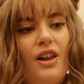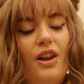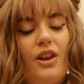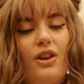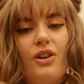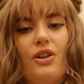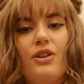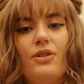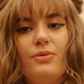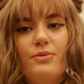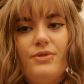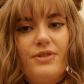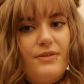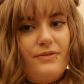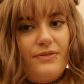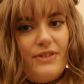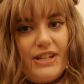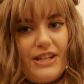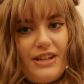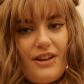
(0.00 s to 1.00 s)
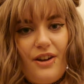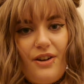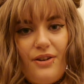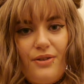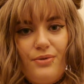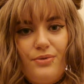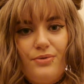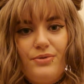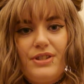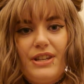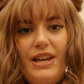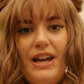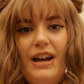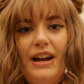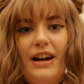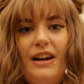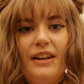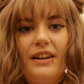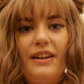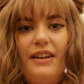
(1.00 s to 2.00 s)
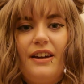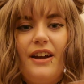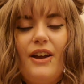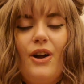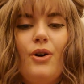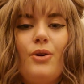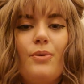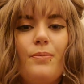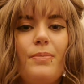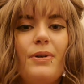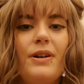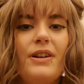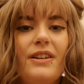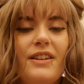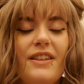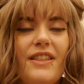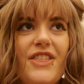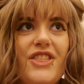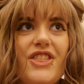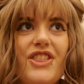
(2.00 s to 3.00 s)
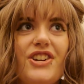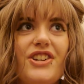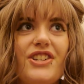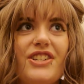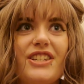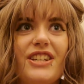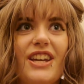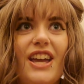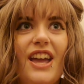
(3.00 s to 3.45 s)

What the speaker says: loads of videos, and I hope that